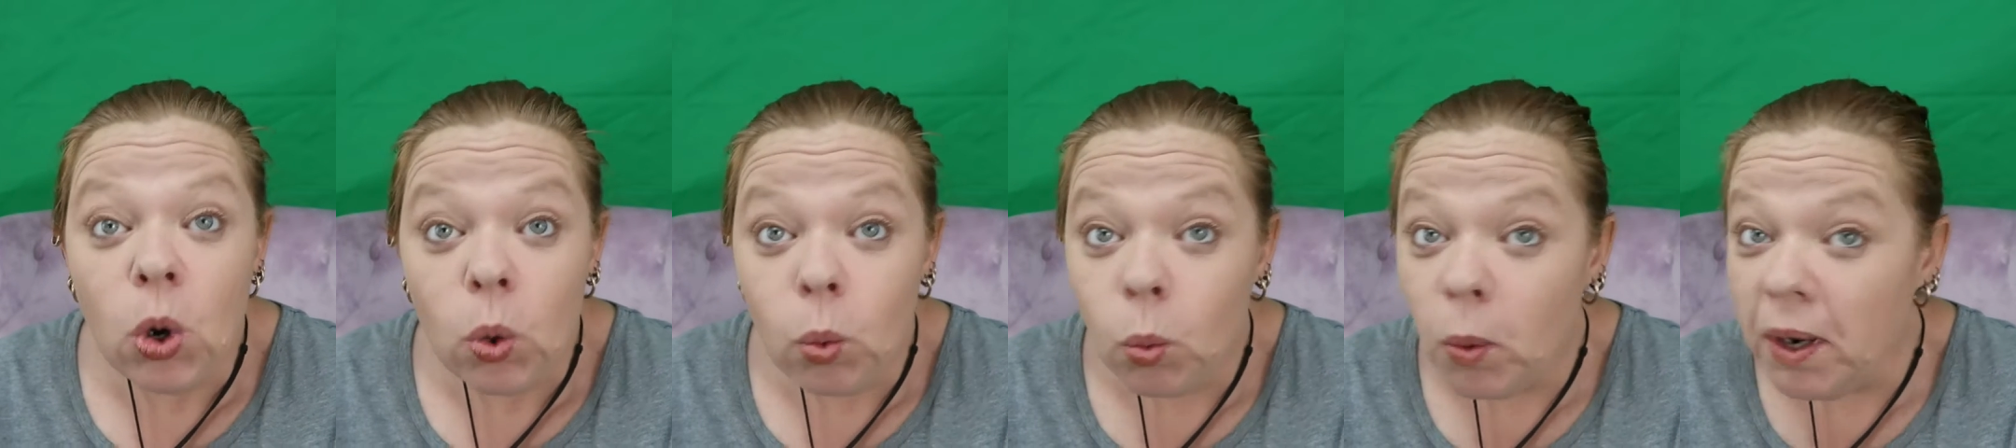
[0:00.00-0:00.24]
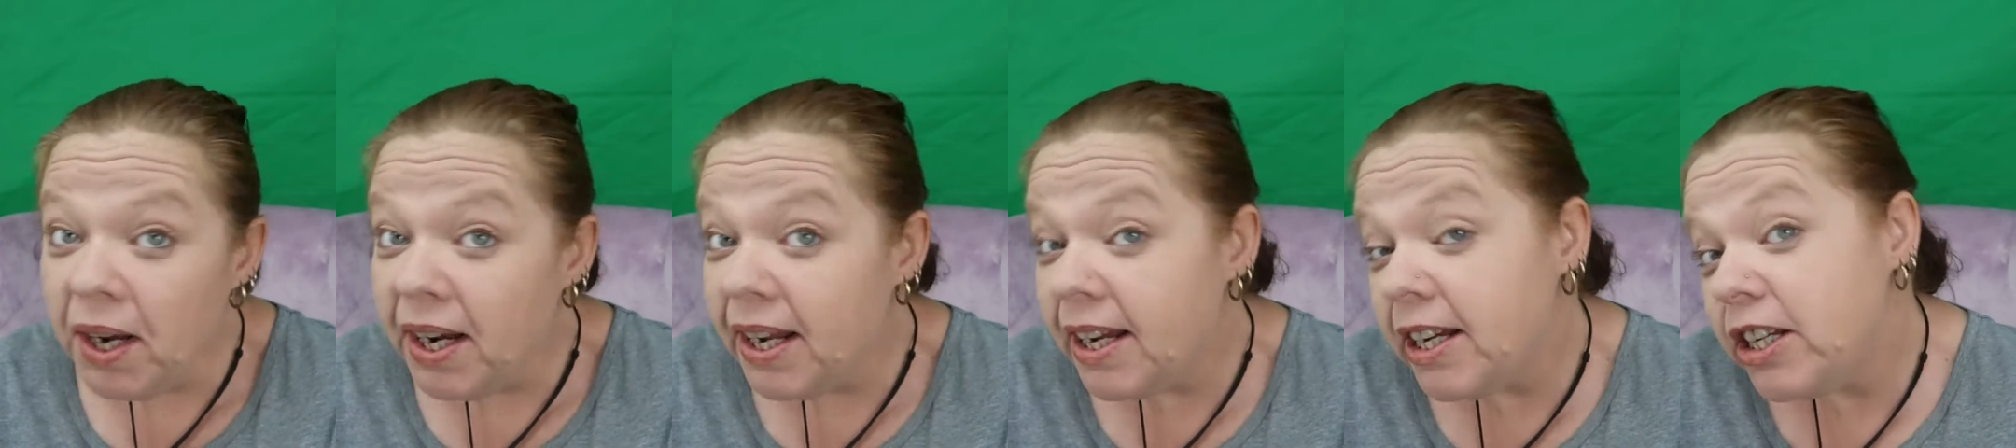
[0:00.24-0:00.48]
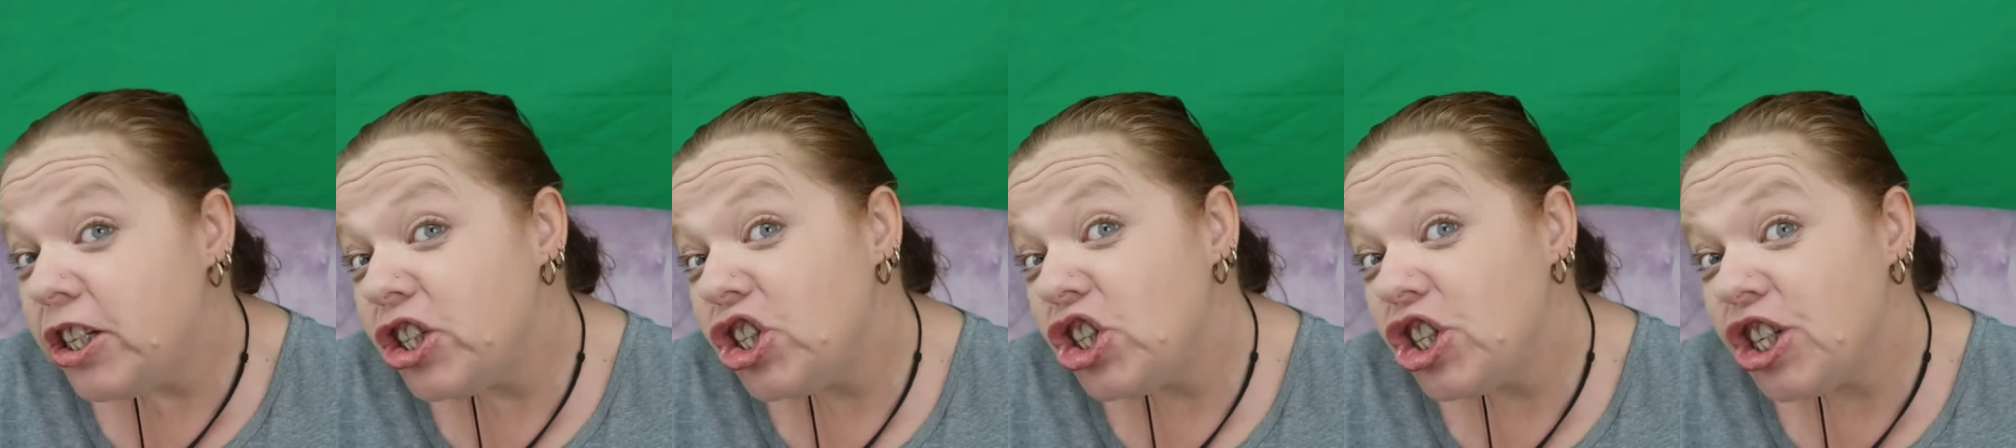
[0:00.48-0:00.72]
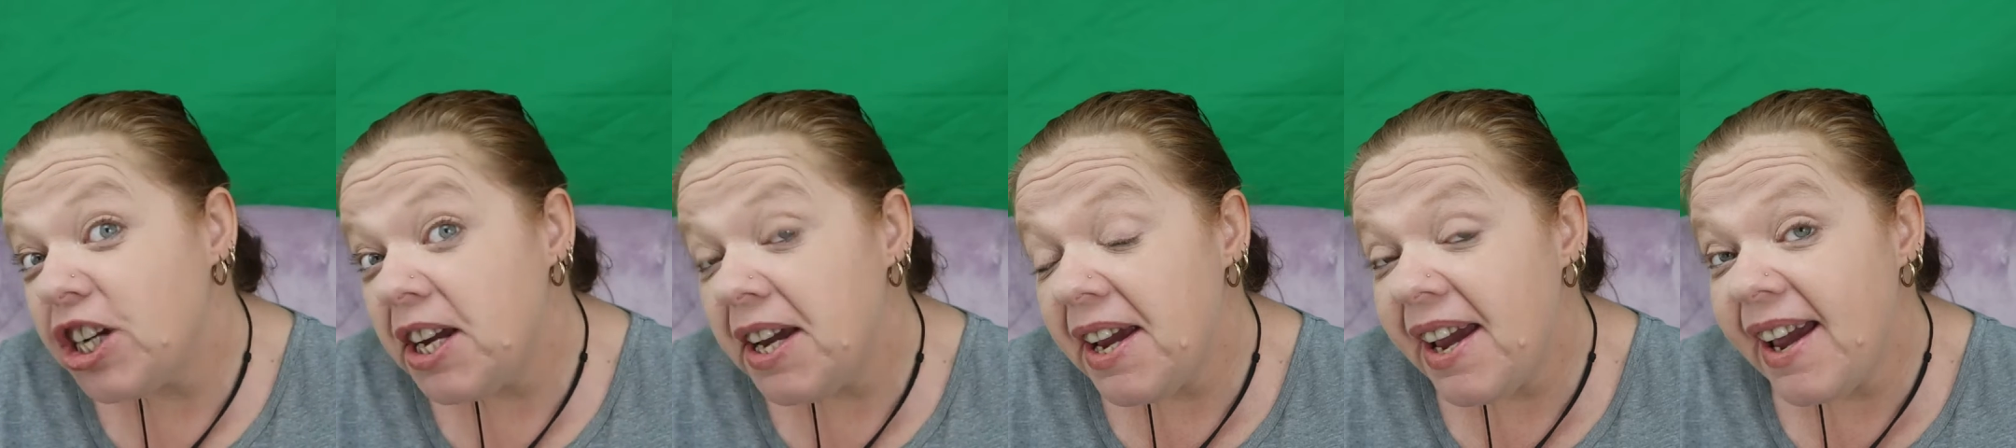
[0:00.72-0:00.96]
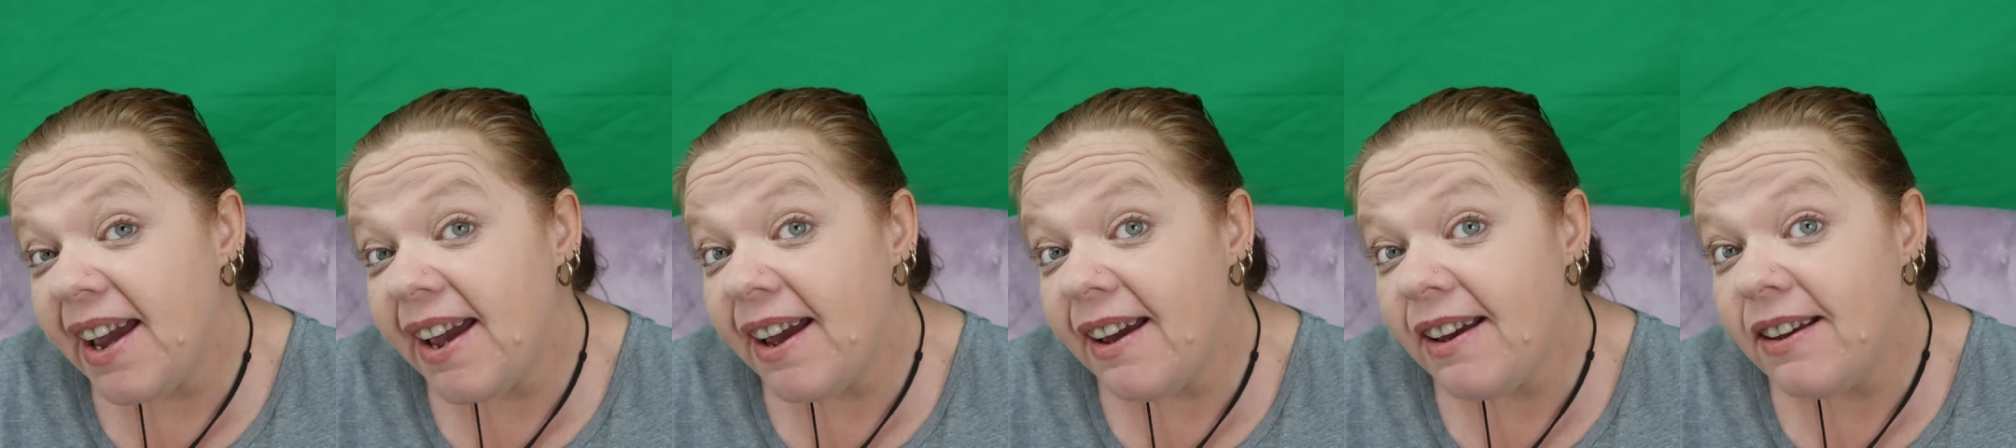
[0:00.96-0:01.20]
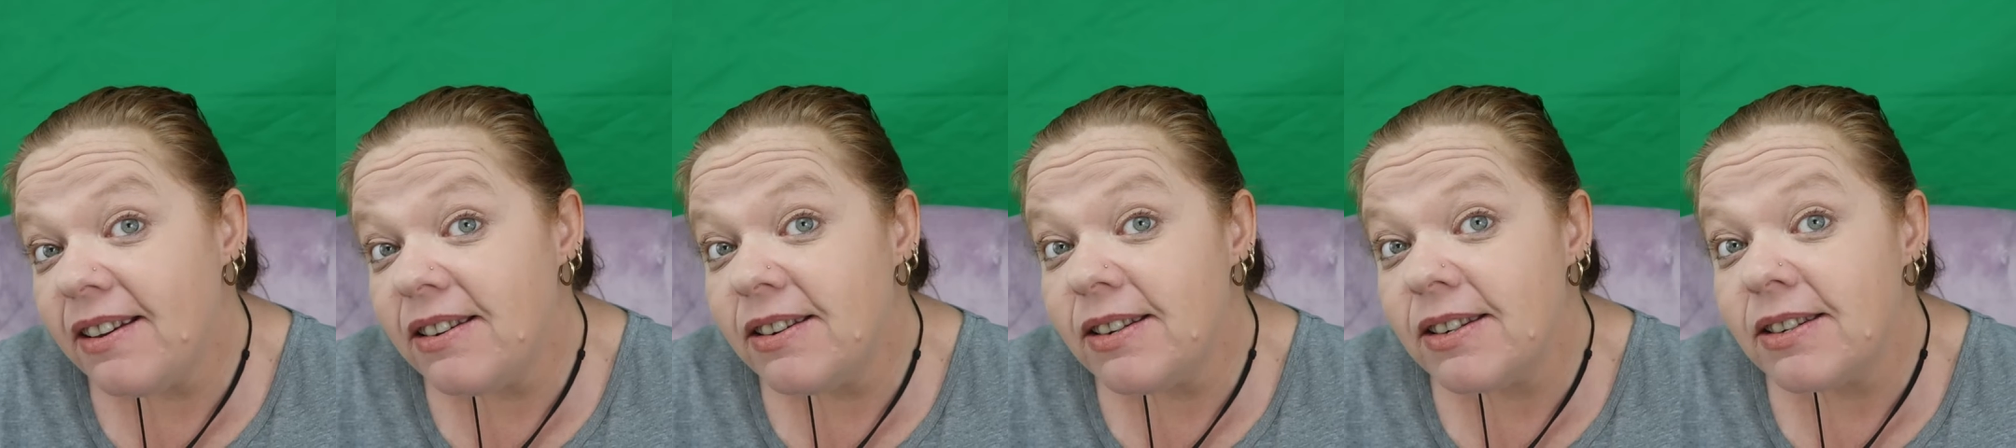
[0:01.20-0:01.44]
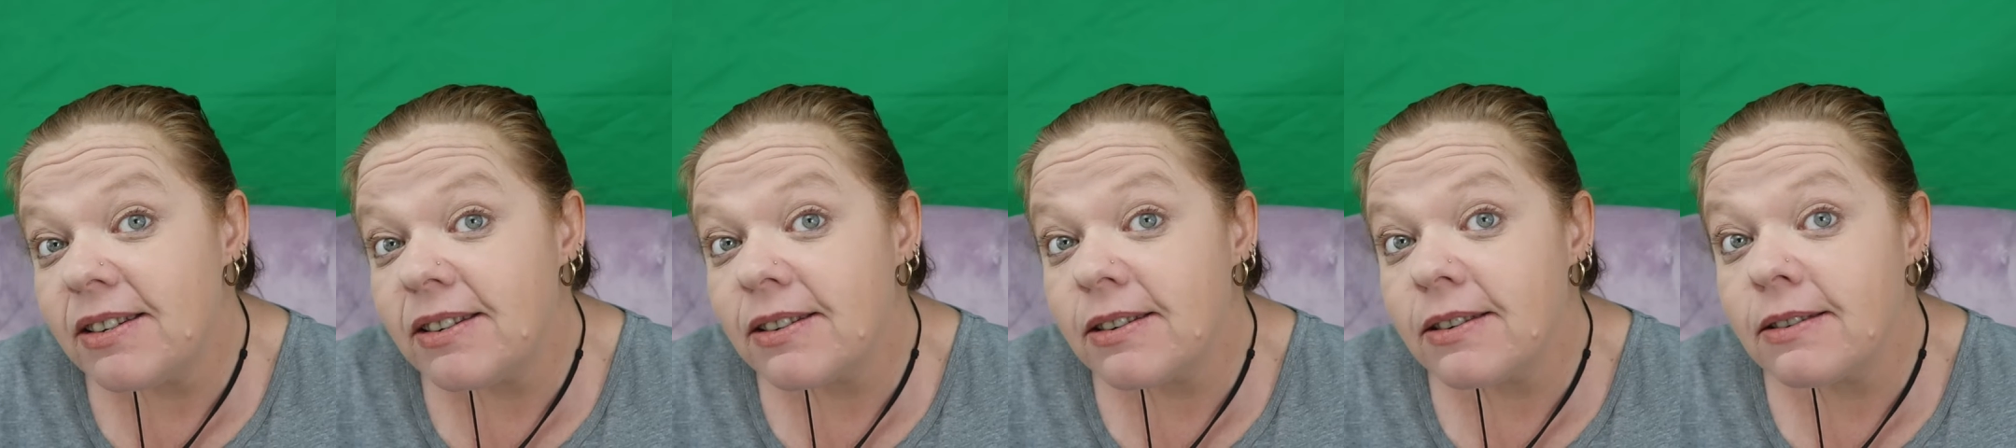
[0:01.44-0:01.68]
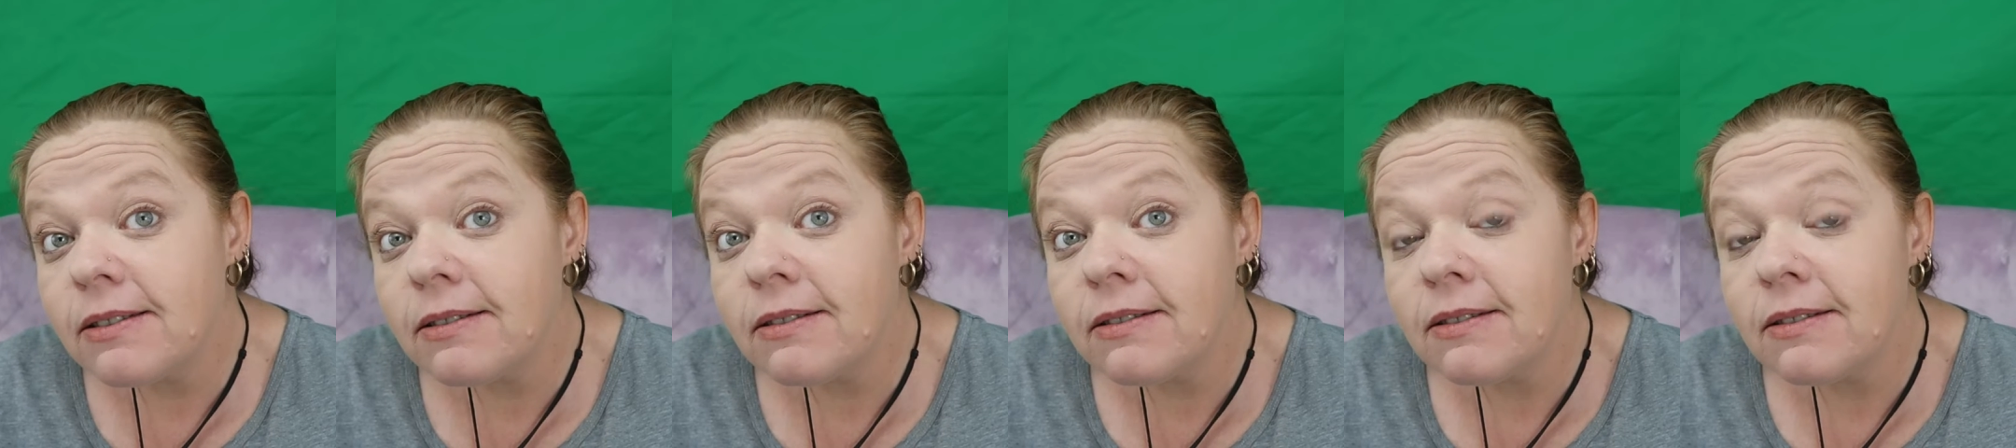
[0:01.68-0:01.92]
we need shares,